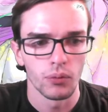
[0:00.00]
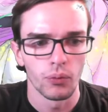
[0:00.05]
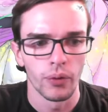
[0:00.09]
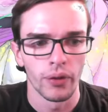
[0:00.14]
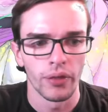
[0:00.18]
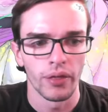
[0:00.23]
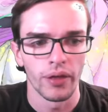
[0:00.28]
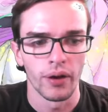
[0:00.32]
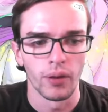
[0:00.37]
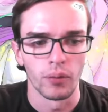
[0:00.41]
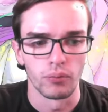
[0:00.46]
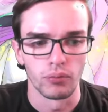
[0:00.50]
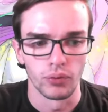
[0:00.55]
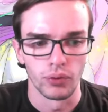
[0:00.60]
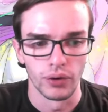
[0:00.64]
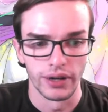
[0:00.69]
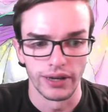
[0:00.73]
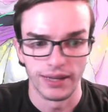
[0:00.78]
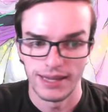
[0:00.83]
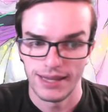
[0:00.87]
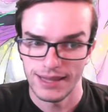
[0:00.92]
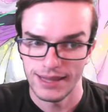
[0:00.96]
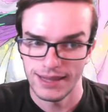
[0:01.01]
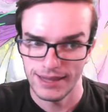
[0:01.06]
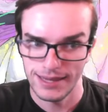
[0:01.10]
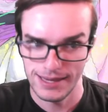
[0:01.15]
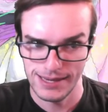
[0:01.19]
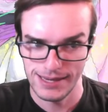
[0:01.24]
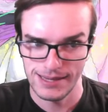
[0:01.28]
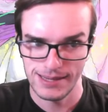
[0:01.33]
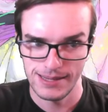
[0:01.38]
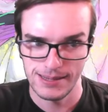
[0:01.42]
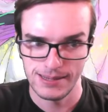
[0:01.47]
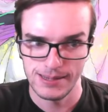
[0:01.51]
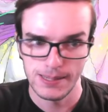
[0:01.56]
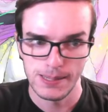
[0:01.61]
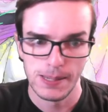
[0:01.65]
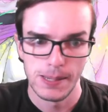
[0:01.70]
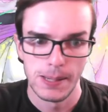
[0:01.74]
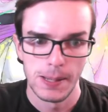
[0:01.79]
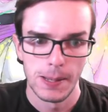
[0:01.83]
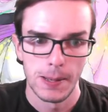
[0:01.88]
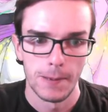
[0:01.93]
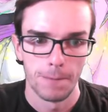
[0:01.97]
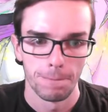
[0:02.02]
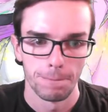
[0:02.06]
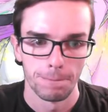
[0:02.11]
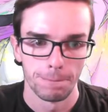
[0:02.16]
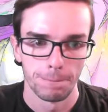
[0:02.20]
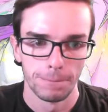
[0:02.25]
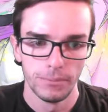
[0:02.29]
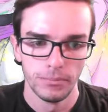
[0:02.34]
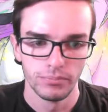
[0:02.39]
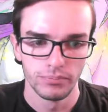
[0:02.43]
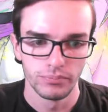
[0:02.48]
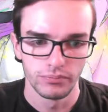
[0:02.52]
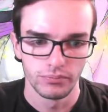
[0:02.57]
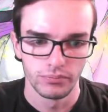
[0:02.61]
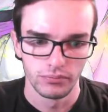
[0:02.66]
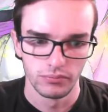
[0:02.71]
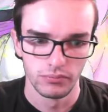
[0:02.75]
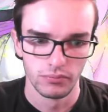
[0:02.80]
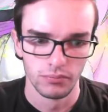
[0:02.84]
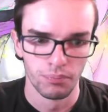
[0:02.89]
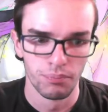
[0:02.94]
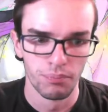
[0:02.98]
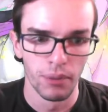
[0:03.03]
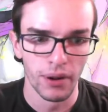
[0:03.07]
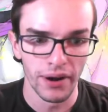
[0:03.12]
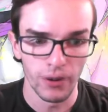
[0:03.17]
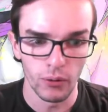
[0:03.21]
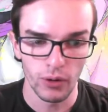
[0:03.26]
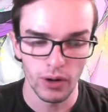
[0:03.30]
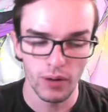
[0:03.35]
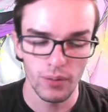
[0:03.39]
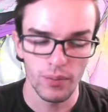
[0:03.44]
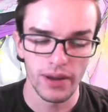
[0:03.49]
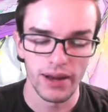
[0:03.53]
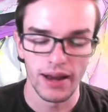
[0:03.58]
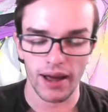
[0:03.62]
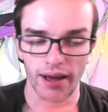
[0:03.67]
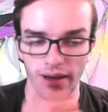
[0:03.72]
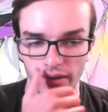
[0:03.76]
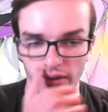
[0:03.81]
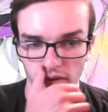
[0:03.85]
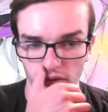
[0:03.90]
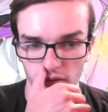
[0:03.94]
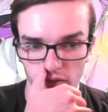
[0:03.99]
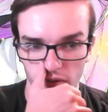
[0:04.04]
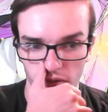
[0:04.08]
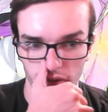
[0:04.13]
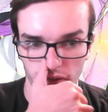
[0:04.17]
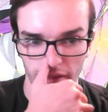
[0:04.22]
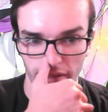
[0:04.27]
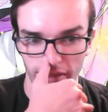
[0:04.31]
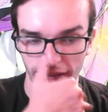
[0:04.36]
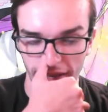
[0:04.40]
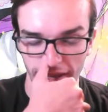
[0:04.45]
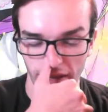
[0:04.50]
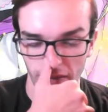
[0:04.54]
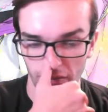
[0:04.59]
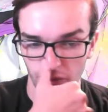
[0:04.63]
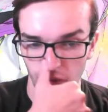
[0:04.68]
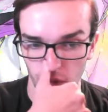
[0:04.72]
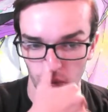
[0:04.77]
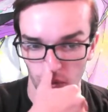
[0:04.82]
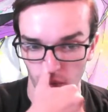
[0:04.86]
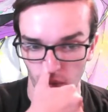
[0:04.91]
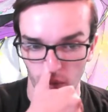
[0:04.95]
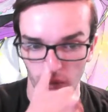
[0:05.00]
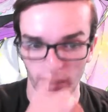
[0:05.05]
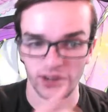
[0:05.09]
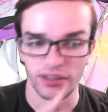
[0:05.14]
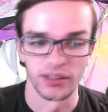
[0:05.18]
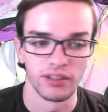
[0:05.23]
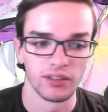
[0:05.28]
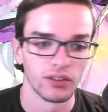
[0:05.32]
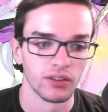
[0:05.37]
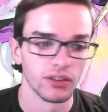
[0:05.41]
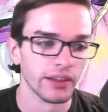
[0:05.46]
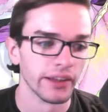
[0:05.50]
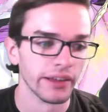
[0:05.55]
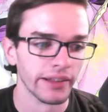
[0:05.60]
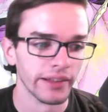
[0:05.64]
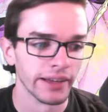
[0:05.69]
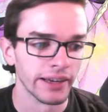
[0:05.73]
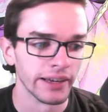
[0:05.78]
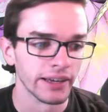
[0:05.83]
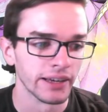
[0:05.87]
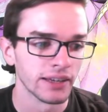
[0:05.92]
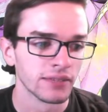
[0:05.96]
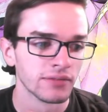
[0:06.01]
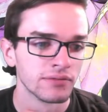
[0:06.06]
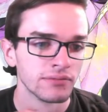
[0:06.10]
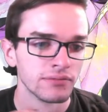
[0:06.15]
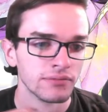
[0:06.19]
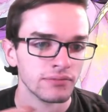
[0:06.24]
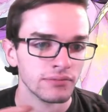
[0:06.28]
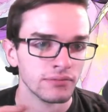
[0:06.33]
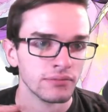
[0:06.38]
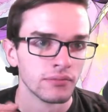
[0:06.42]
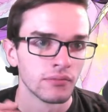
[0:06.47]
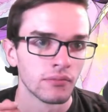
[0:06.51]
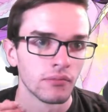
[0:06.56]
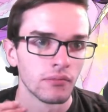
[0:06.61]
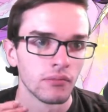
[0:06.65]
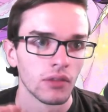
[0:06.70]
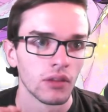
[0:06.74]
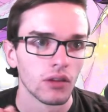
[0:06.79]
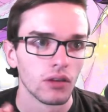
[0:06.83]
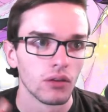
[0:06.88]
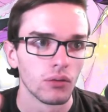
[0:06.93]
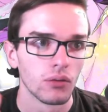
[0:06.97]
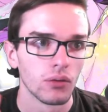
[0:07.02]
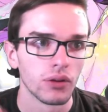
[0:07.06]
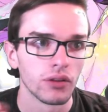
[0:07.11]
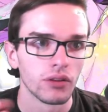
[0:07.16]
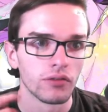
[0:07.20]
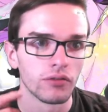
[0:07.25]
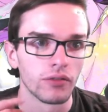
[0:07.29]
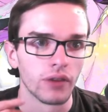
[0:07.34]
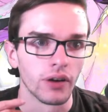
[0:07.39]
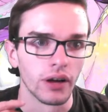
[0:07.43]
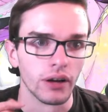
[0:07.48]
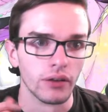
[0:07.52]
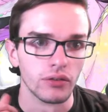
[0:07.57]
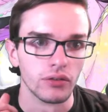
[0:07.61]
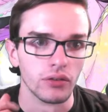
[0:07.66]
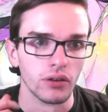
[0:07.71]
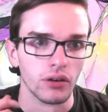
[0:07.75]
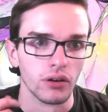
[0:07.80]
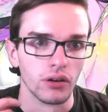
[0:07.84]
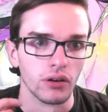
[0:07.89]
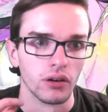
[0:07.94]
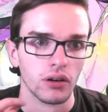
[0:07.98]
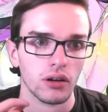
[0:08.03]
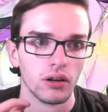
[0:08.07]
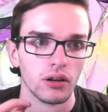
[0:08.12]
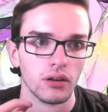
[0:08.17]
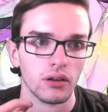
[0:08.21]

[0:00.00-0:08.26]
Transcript: without breaking things. But it would be nice. So then, like, if you were wanting to get, like, what's a 5-star?